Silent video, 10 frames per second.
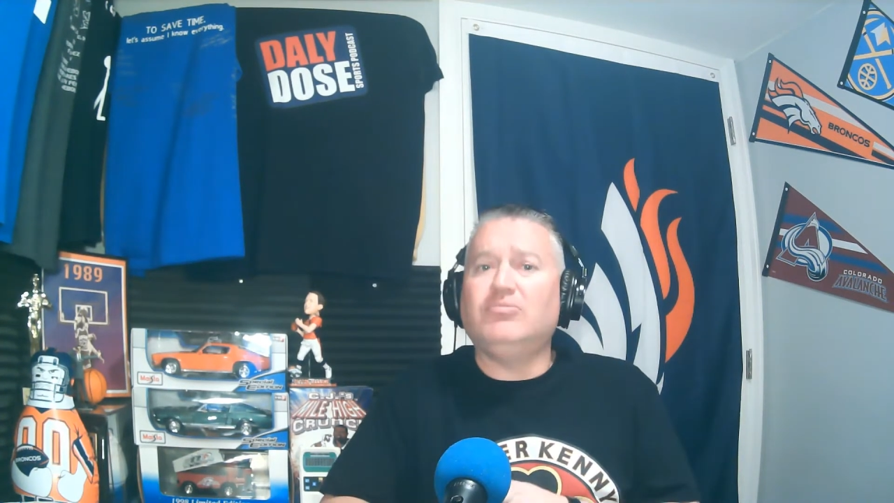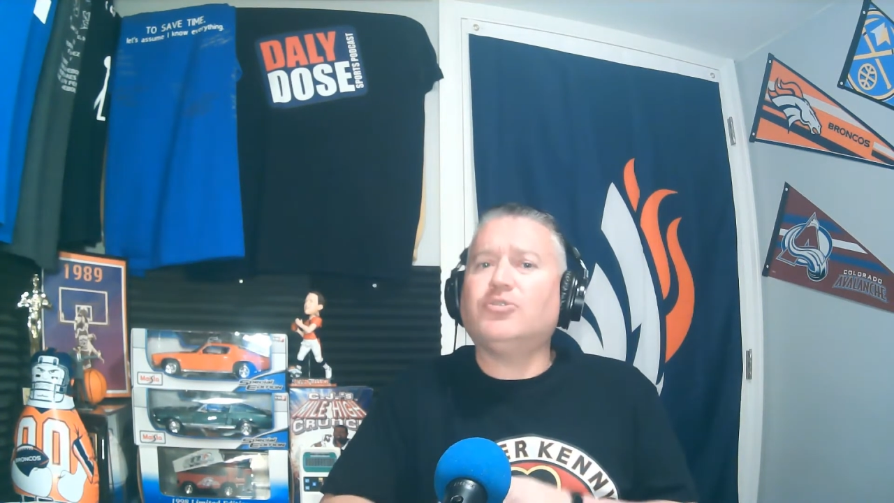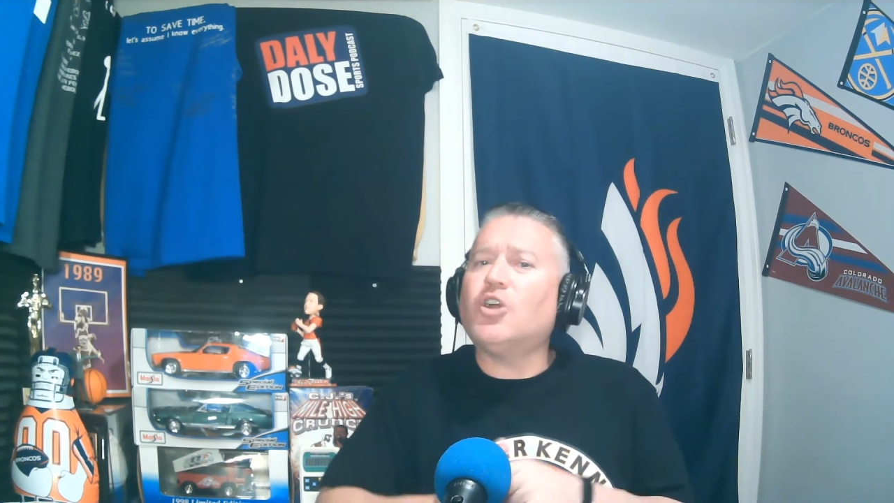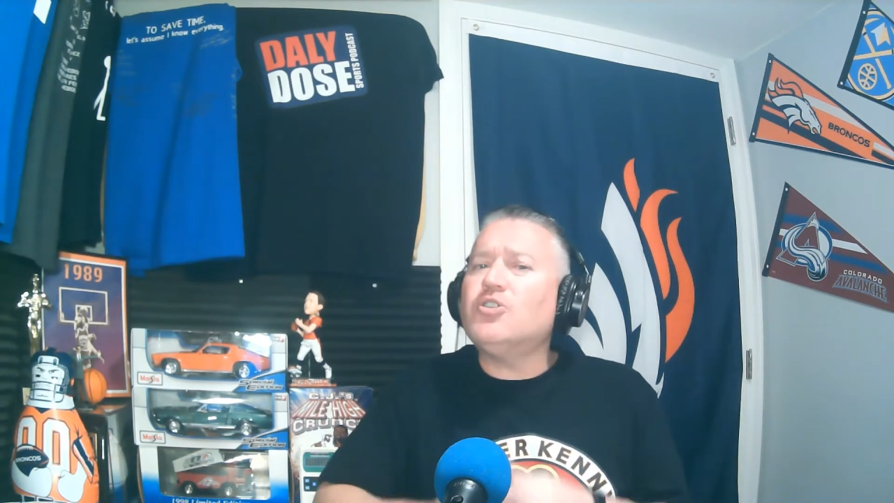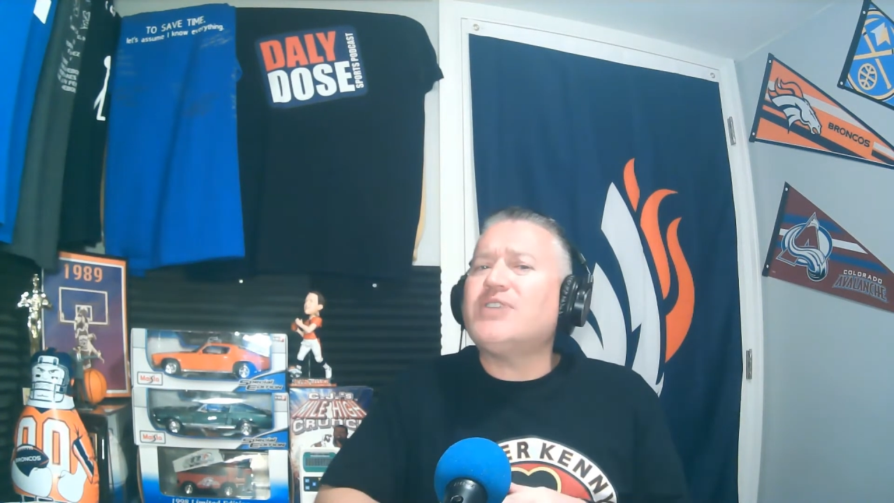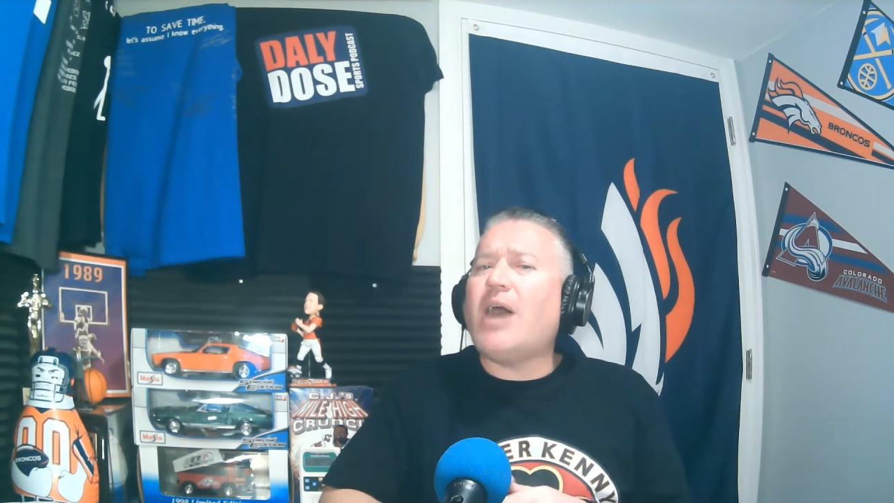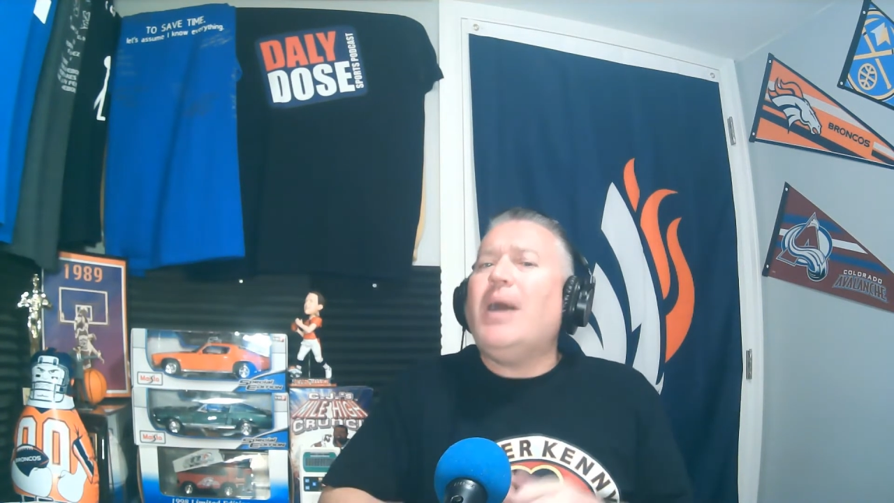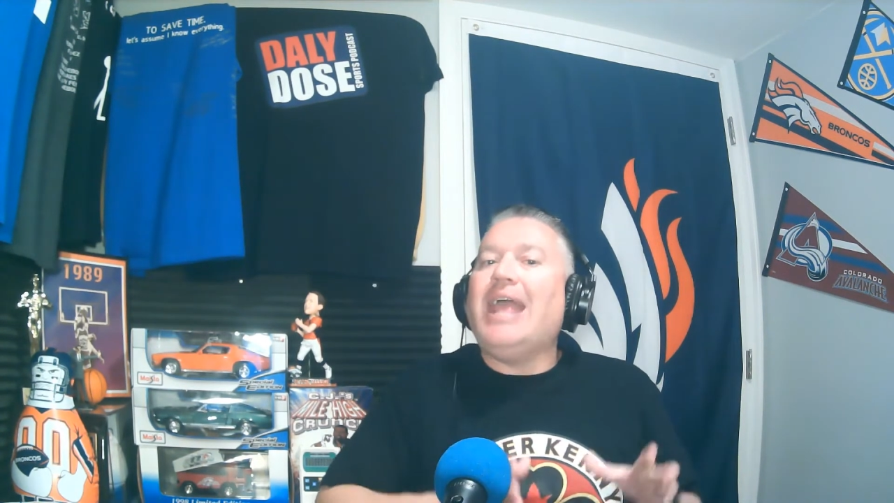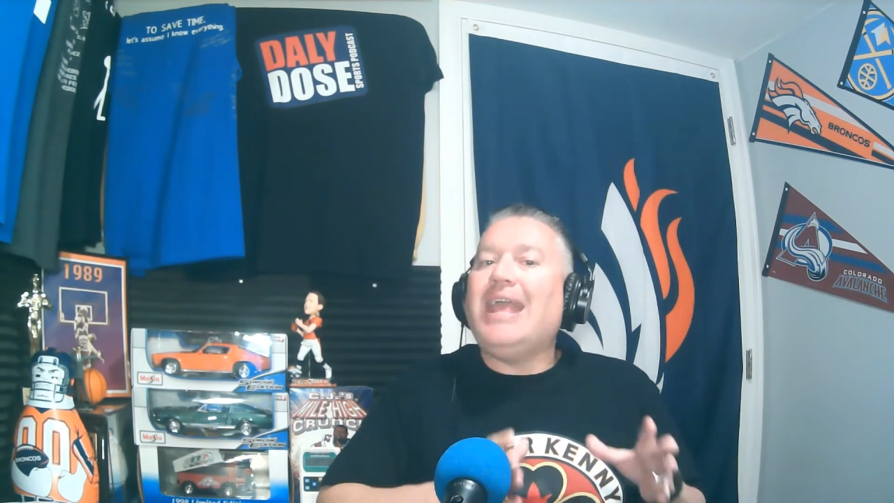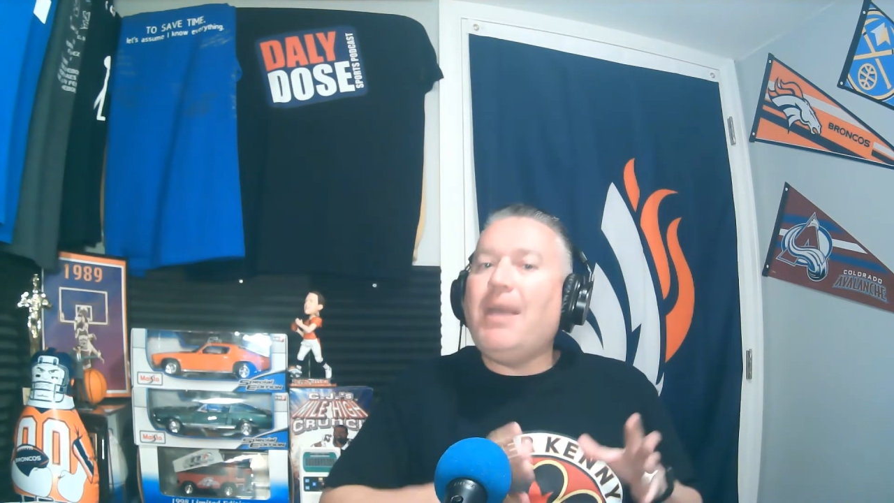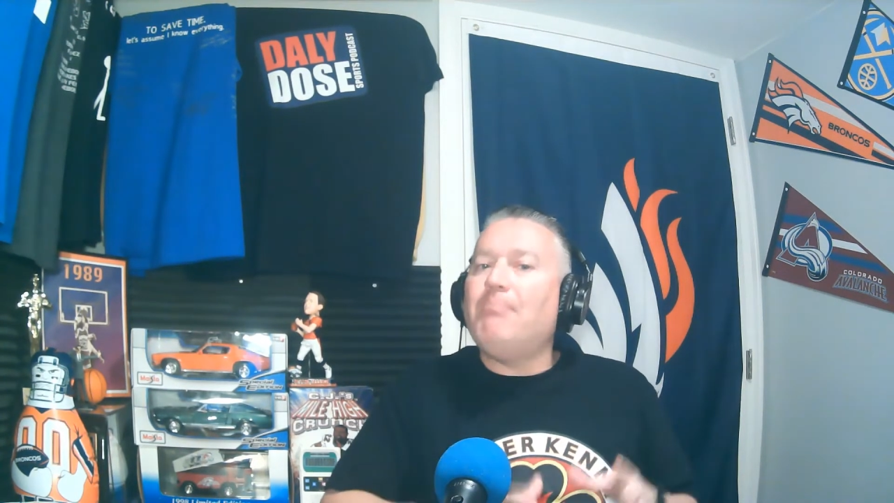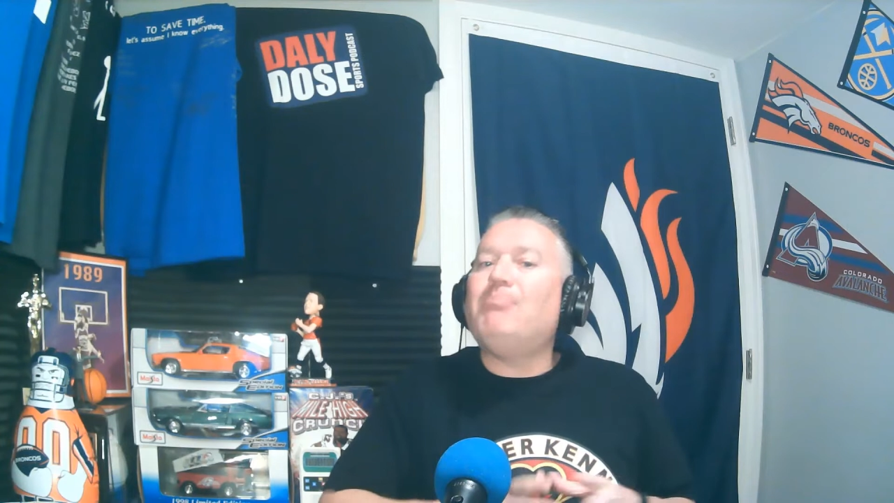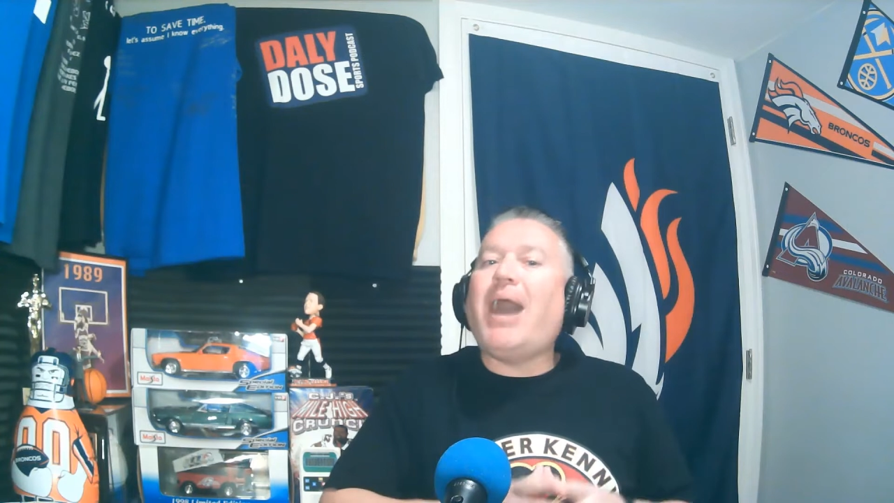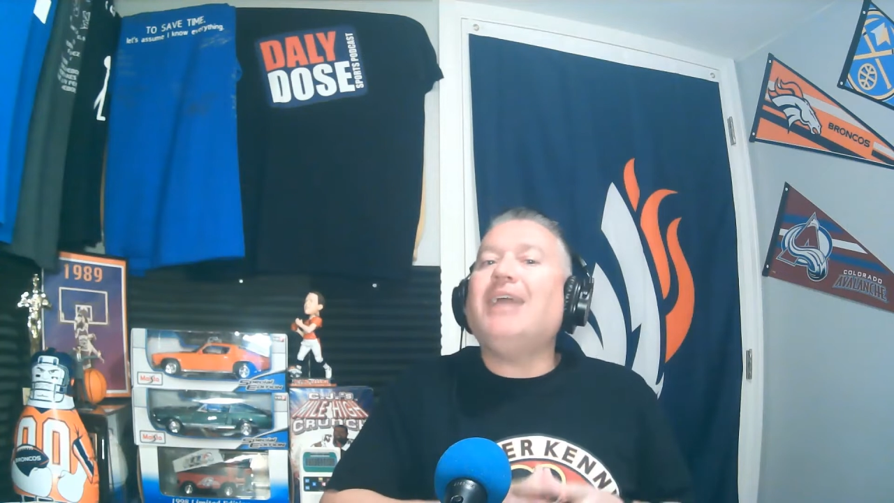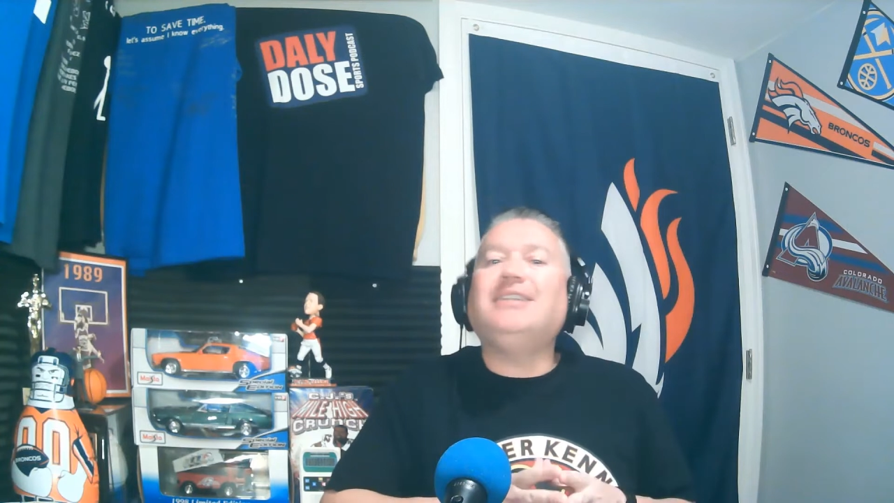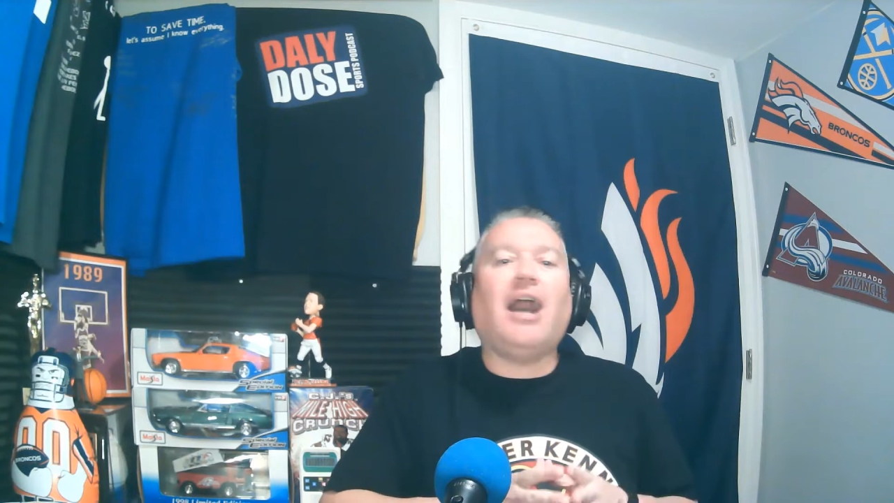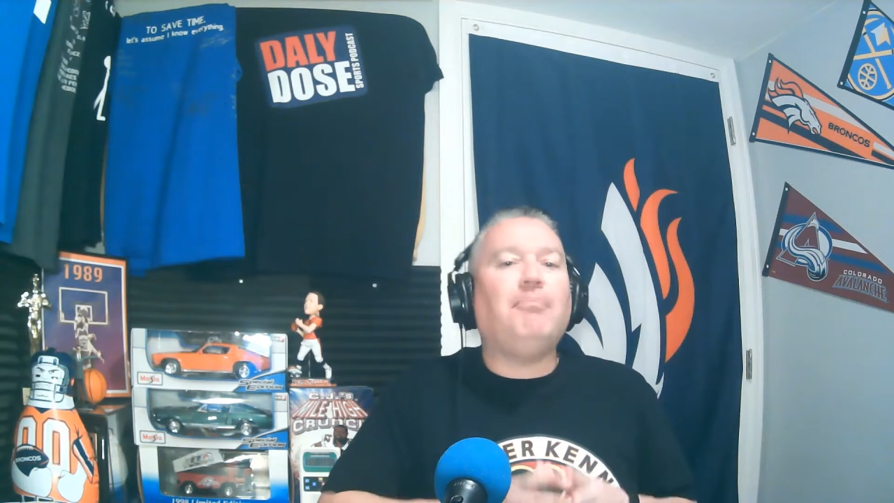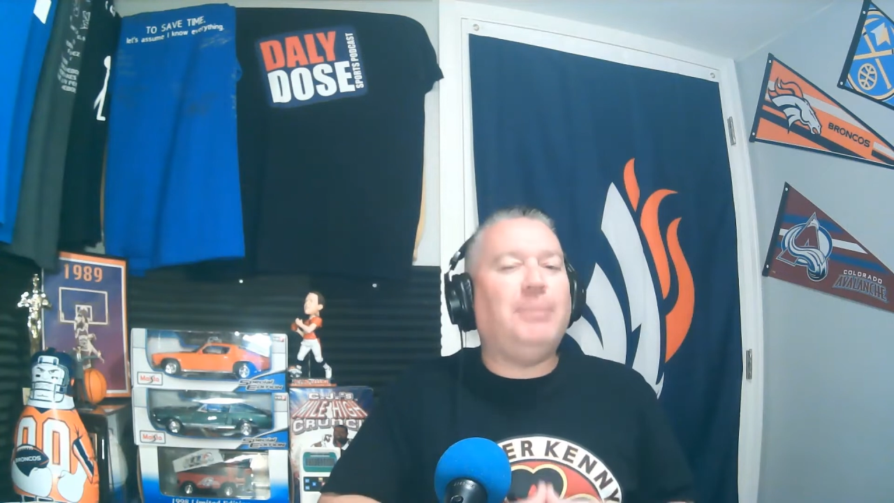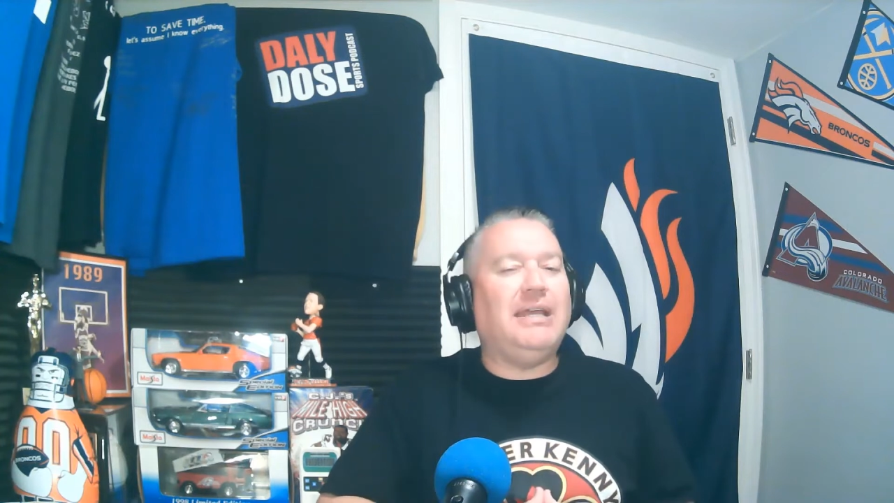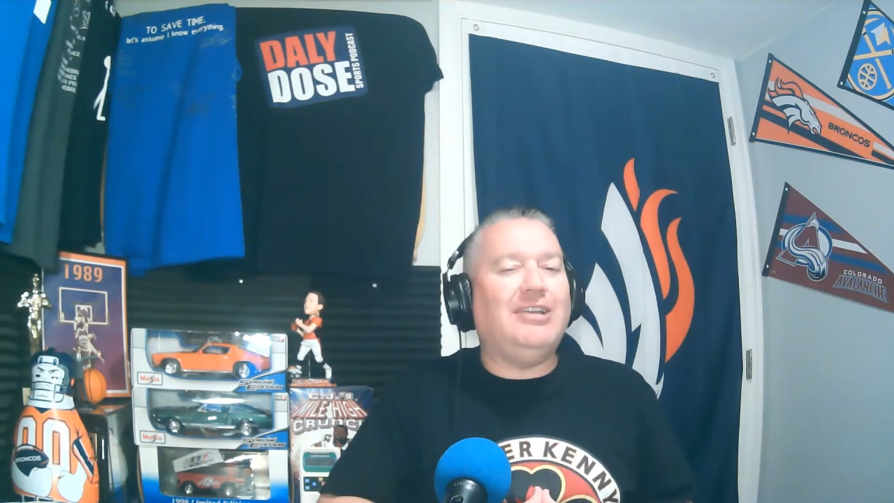Turns out it might
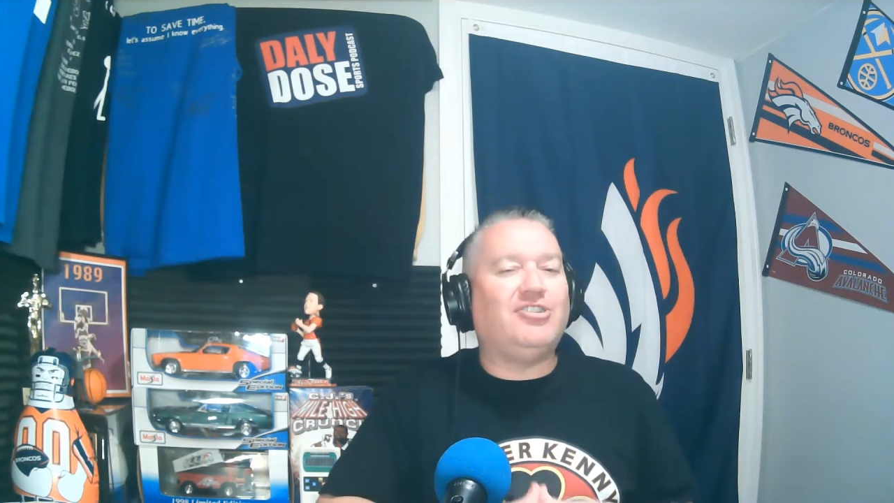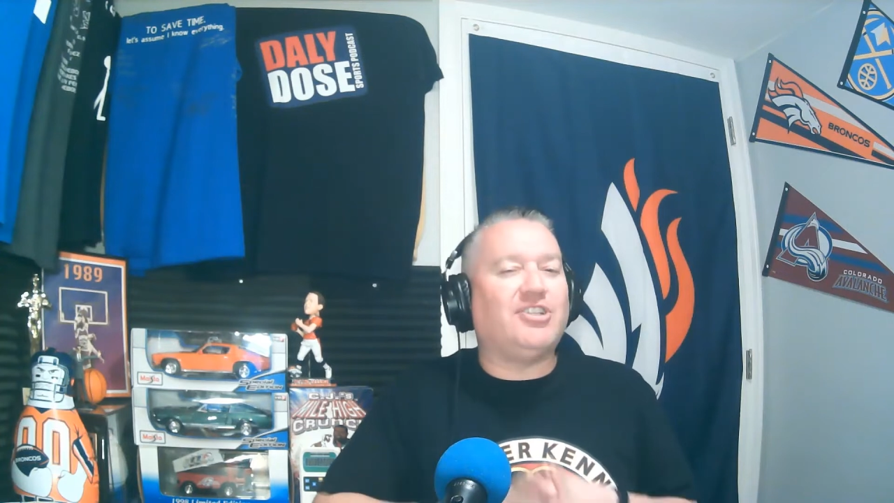not be